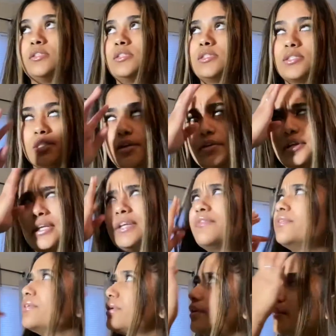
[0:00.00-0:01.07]
Sorry if
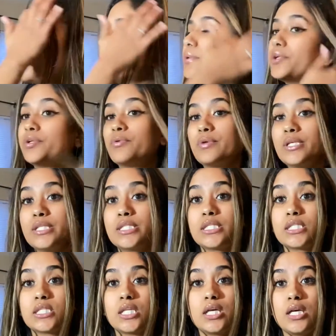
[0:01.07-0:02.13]
you hear a weird noise
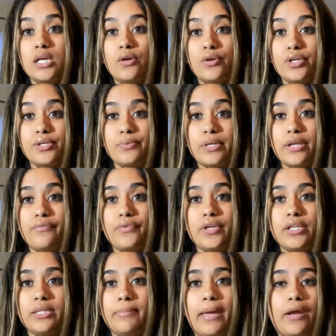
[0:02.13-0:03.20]
or whatever
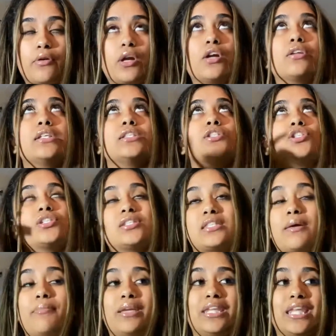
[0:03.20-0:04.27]
in the background. It's just
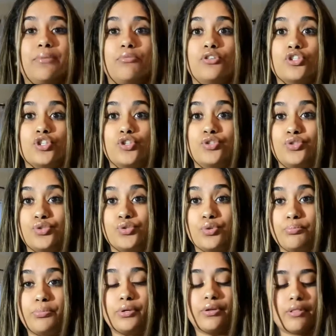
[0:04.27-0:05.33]
that my neighbors are
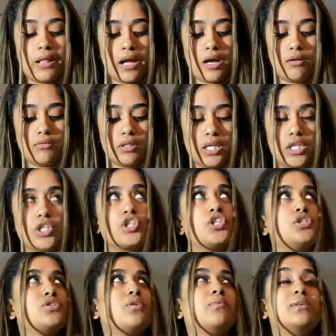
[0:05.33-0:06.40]
super loud. Like,
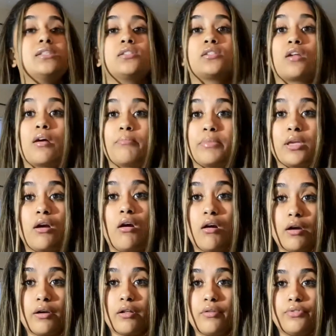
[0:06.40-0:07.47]
she's always stomping
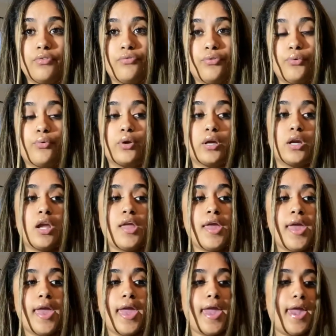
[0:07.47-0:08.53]
hard on the floor,
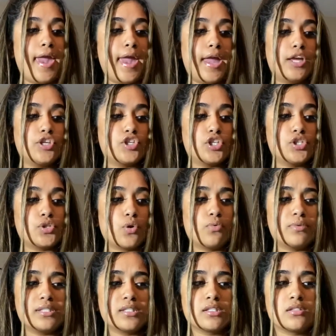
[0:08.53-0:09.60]
and she's
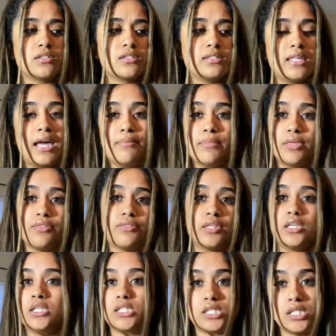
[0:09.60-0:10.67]
always slamming
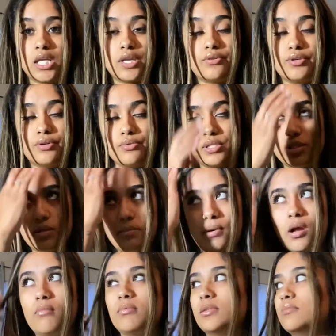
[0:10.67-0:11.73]
things, and I don't know what's her
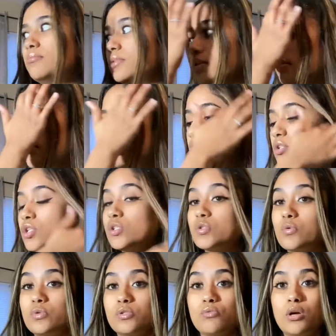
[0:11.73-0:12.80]
problem, but she's
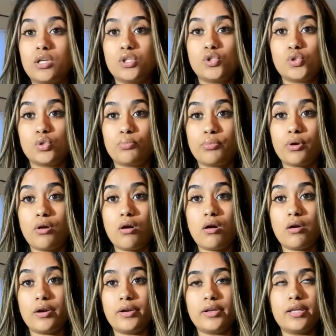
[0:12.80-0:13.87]
always walking super
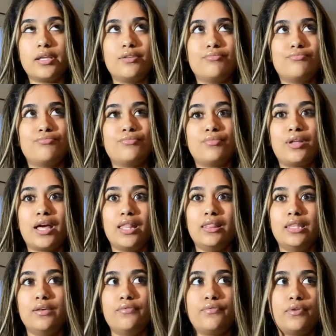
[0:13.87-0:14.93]
hard. And I
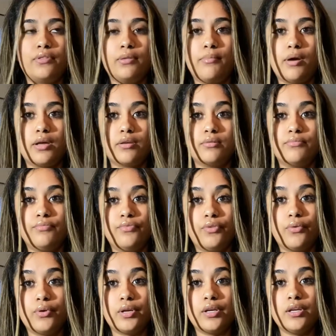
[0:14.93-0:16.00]
live on the bottom
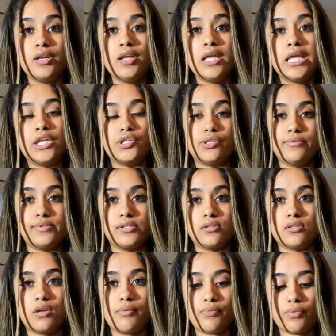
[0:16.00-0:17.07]
floor. She lives on the
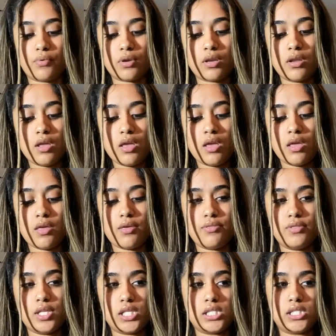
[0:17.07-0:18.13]
top floor.
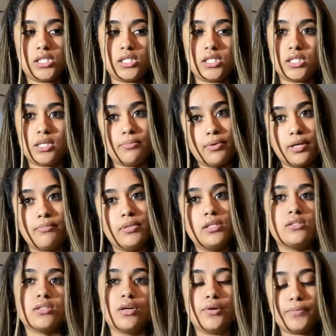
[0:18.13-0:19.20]
This is an apartment,
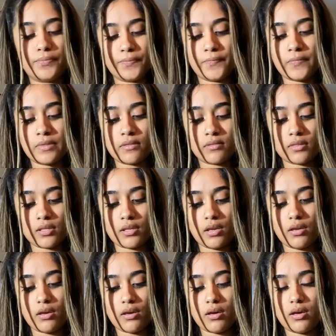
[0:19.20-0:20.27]
so
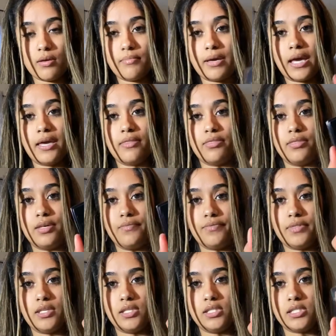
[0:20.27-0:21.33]
I love
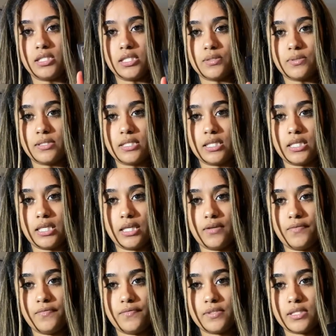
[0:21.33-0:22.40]
this. This was a
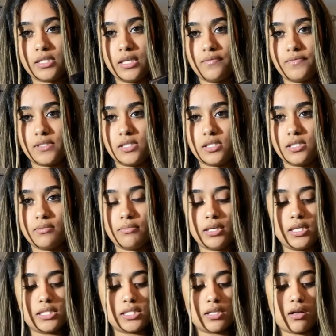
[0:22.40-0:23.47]
gifted to me.
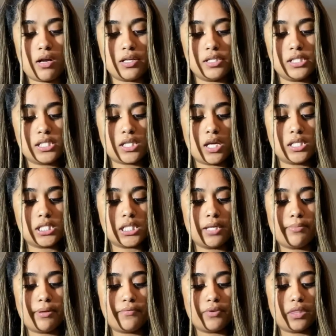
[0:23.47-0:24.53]
It's an Anastasia
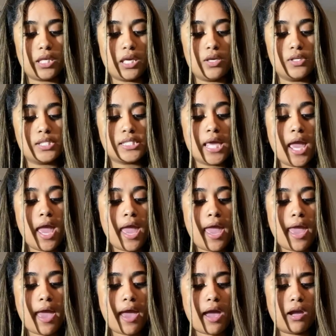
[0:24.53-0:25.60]
Beverly Hills
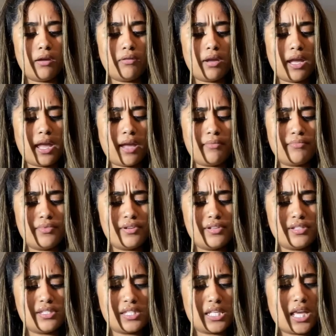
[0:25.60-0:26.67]

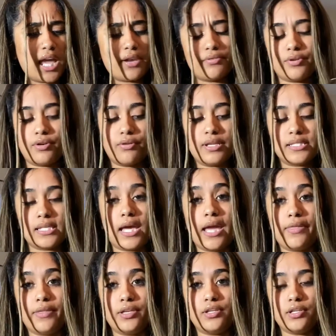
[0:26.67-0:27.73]
Amrezy. I don't know. It's a
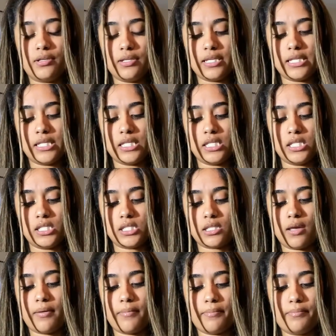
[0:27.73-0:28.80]
highlighter. It is
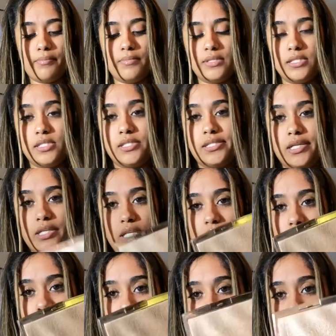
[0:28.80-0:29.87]
stunning.